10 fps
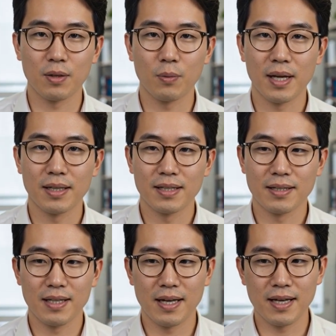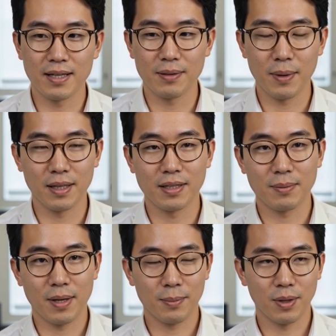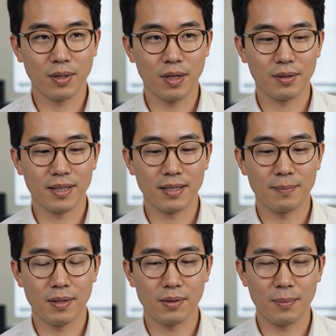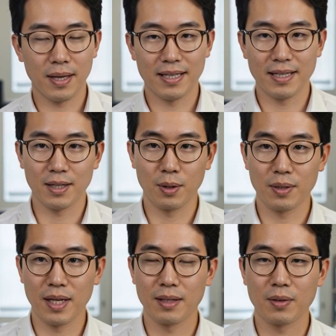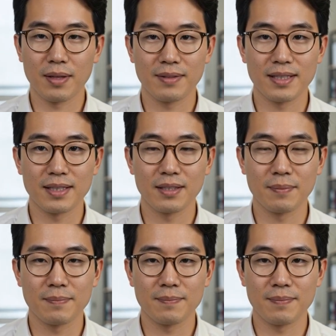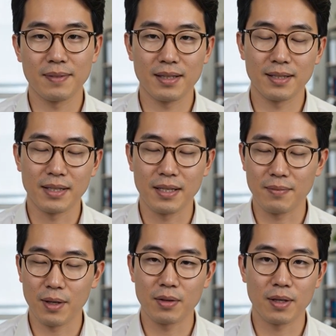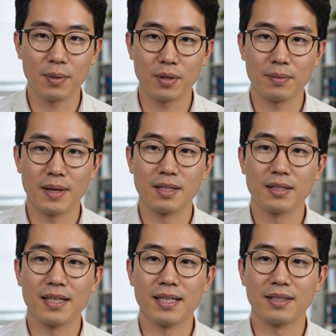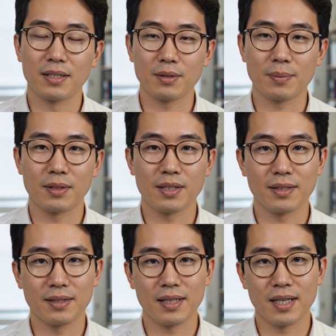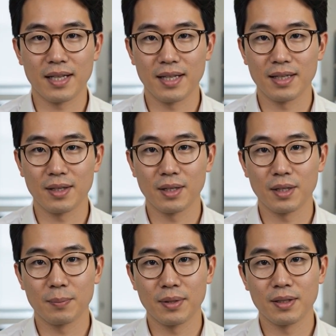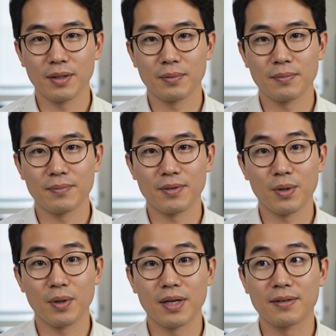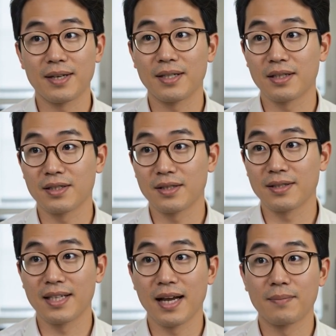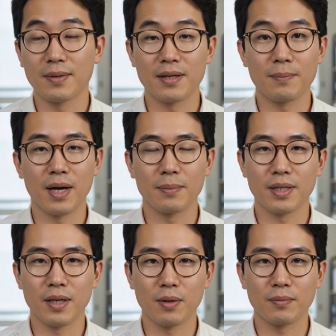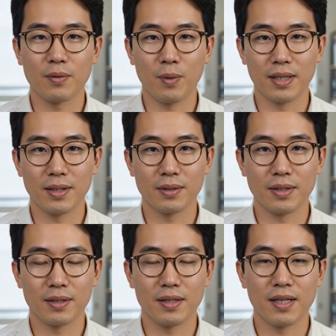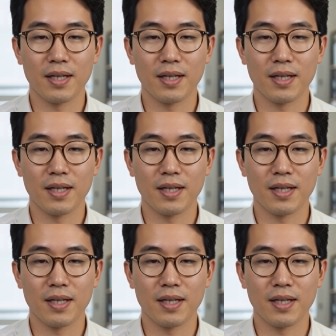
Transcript: Wayland is the modern display protocol that has been replacing the older X11 system as the default on most major Linux distributions, including Ubuntu, Fedora, and others that have been the primary home for Wine users.